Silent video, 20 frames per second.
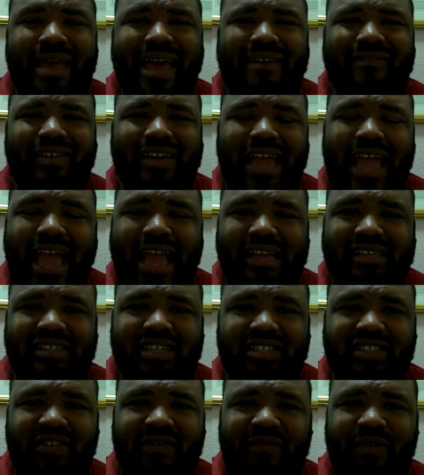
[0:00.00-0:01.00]
having
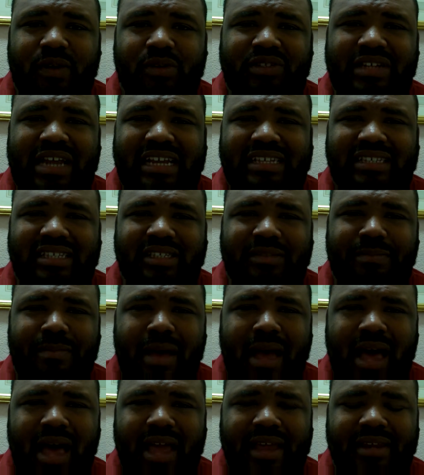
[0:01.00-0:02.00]
access to Phil Jackson's
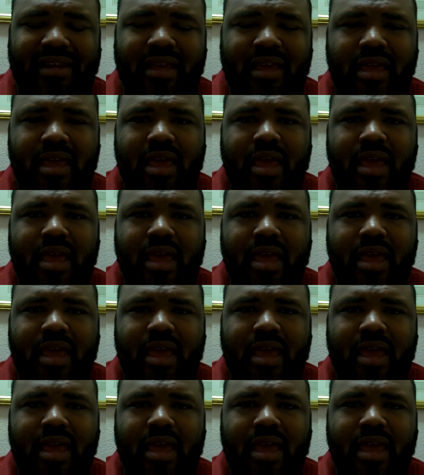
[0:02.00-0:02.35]
mind